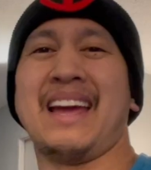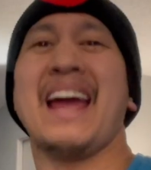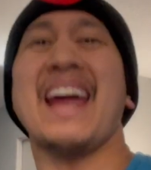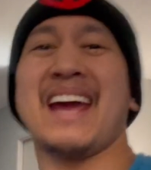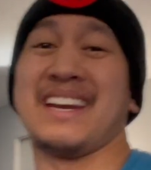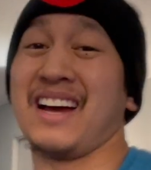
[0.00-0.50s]

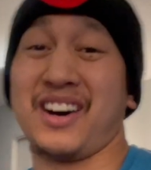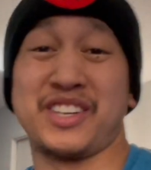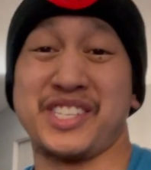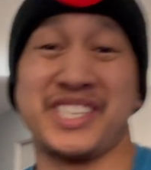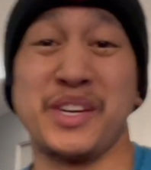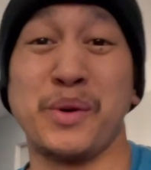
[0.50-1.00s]
And I'll
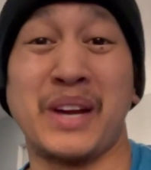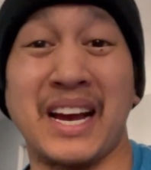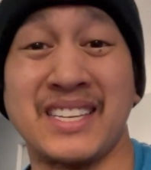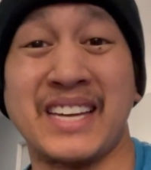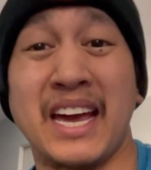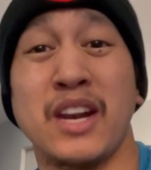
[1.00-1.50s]
just see you
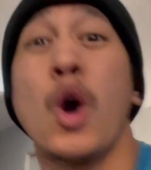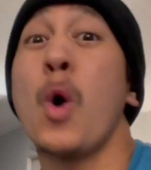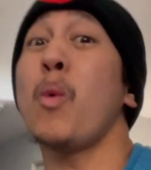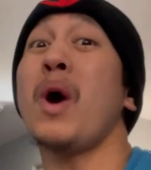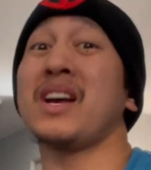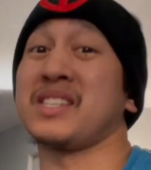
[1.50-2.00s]
guys again
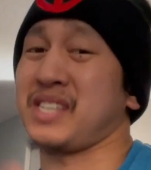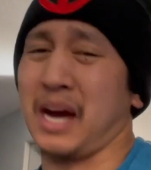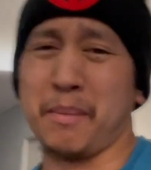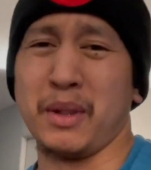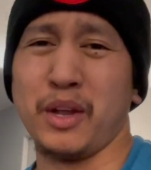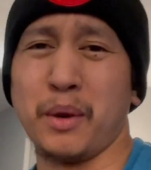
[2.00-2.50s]
once
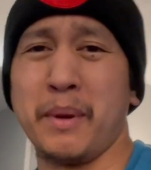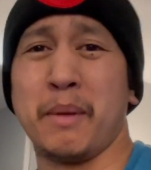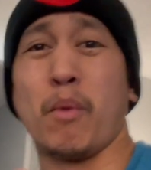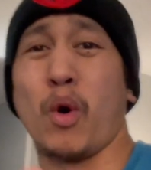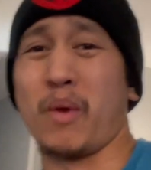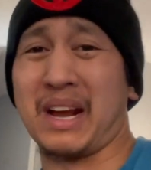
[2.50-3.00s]
I'm a little bit
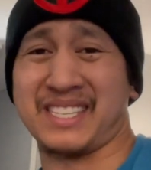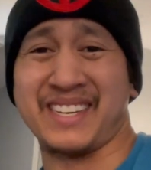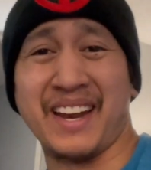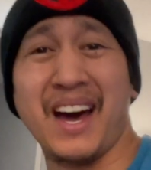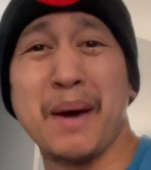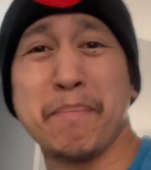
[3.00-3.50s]
more
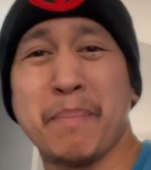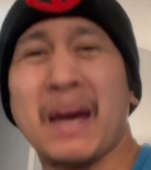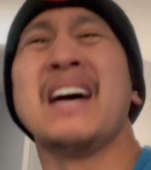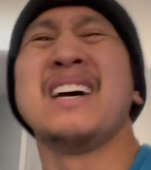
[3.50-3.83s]
rested up